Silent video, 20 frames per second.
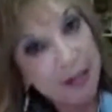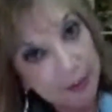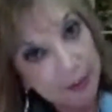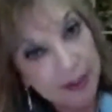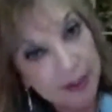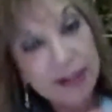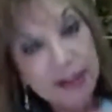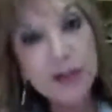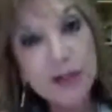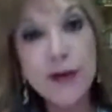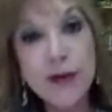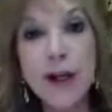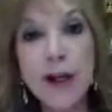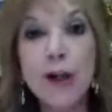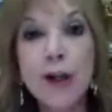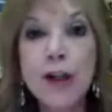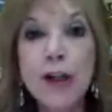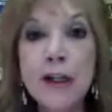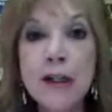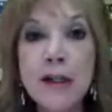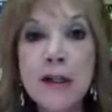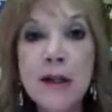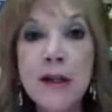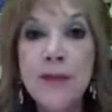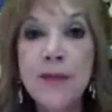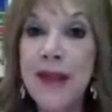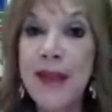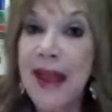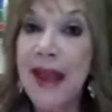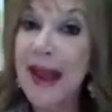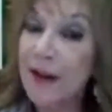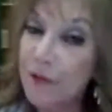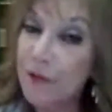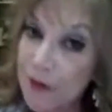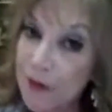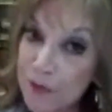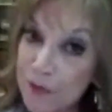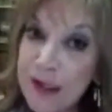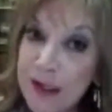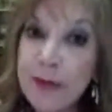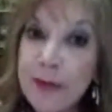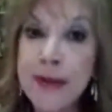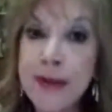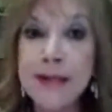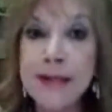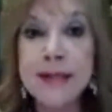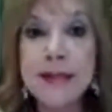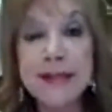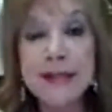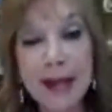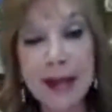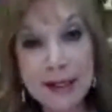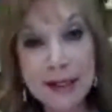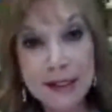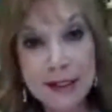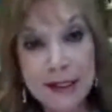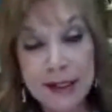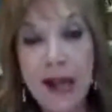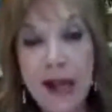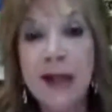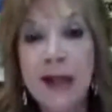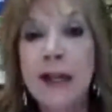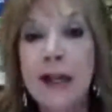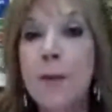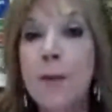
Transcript: 10 minutes is very good, and 15 minutes is excellent.